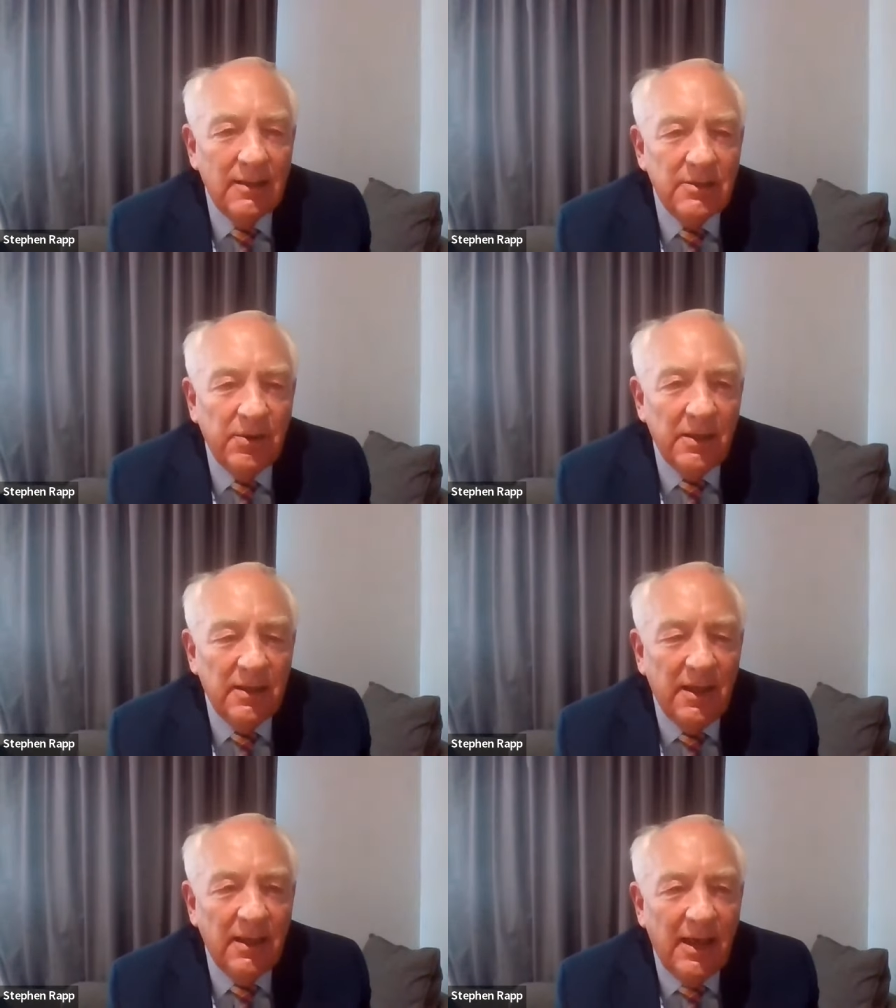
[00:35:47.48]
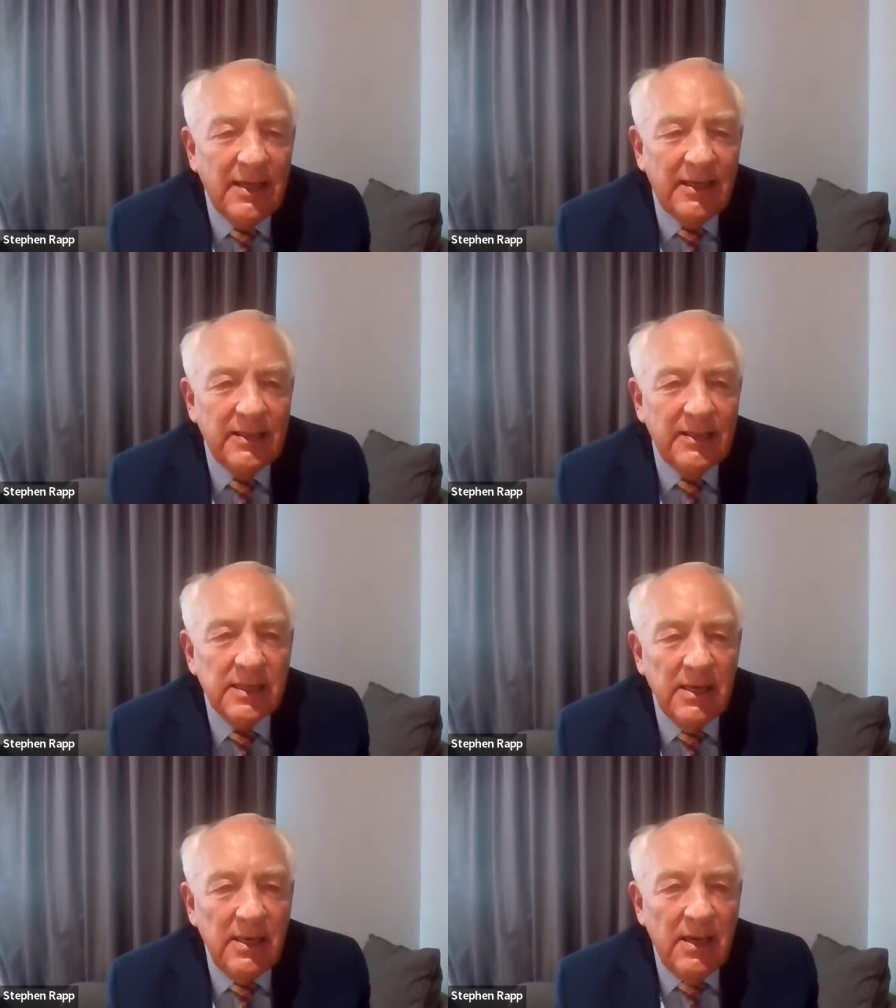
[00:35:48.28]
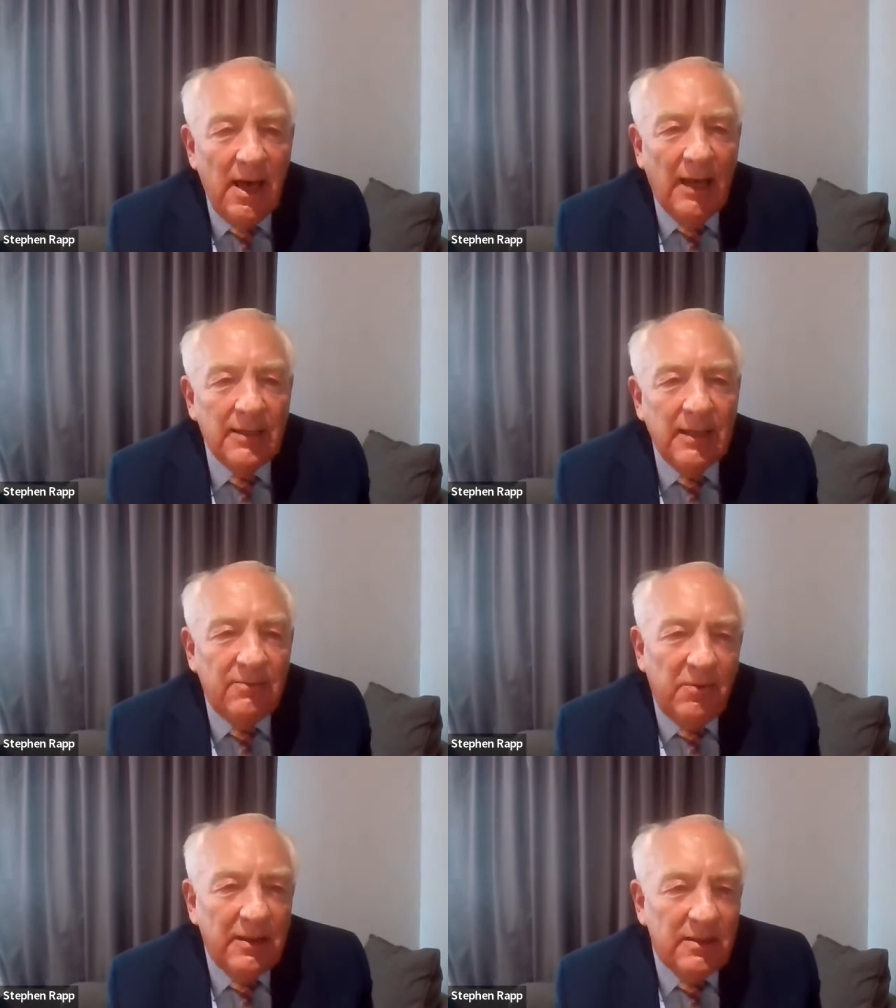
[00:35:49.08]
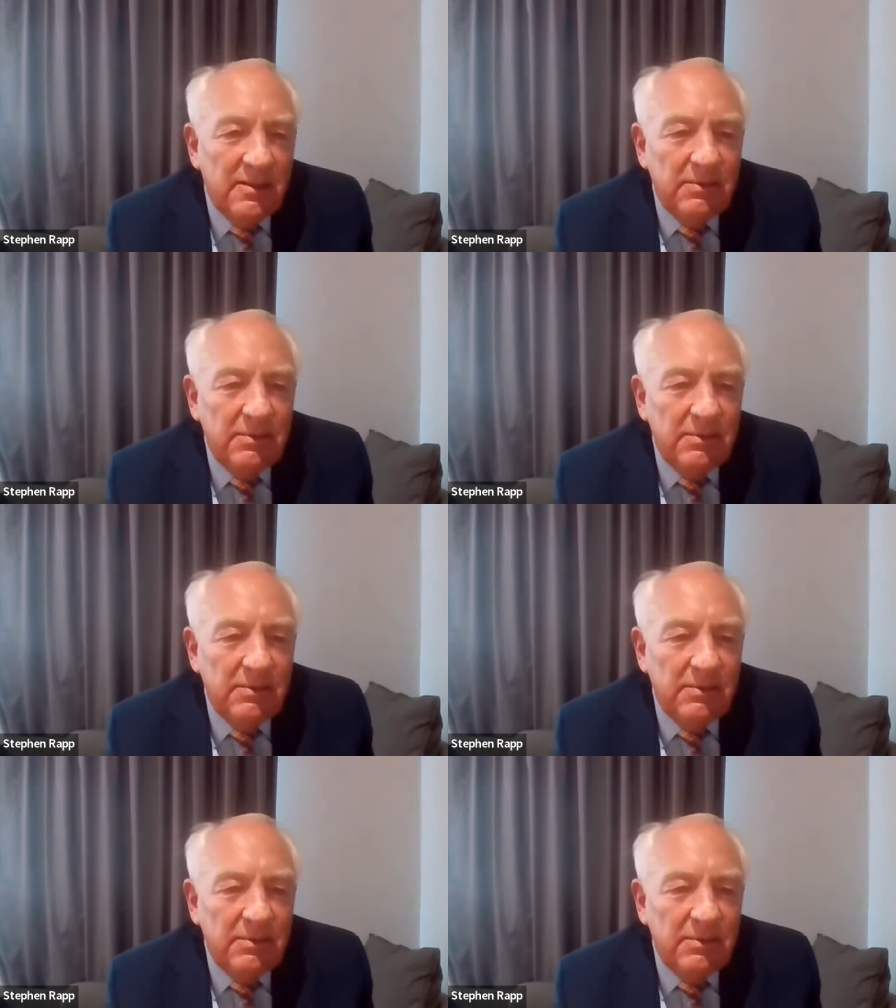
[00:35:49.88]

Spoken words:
during the 80s, and had frankly